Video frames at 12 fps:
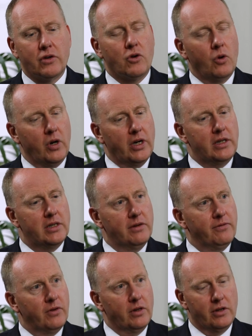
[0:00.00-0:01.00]
sort of quite
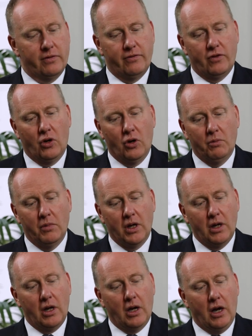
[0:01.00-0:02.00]
different from,
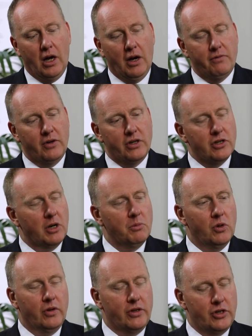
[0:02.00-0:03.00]
for
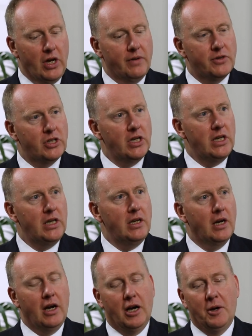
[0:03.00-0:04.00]
example, the
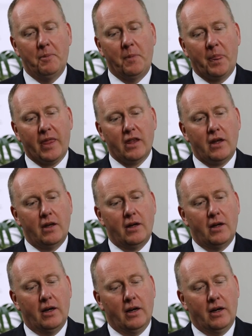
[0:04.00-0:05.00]
GFC,
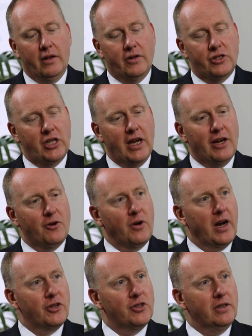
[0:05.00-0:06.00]
the tech
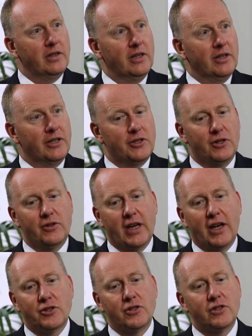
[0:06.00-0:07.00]
crash in the early
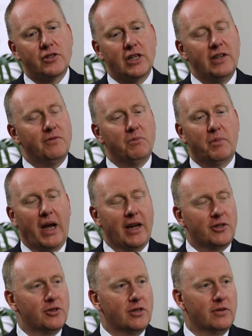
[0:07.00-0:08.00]
2000s, even
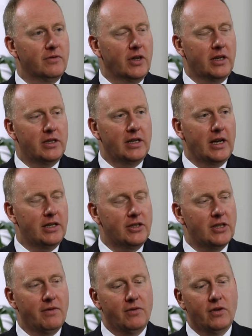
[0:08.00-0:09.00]
back to sort of
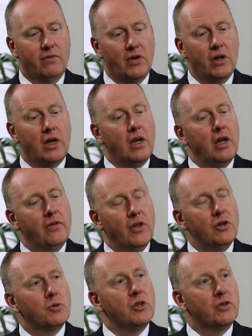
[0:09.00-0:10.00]
1987. But
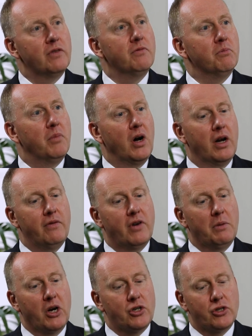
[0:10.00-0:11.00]
those were driven by
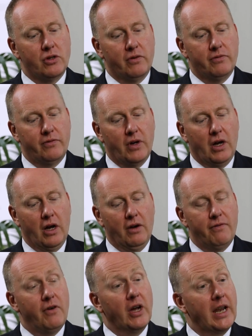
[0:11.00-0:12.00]
very much sort
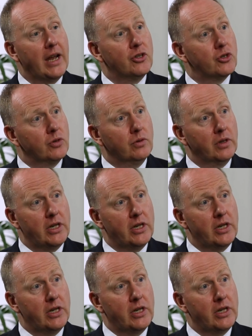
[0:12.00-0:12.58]
of financial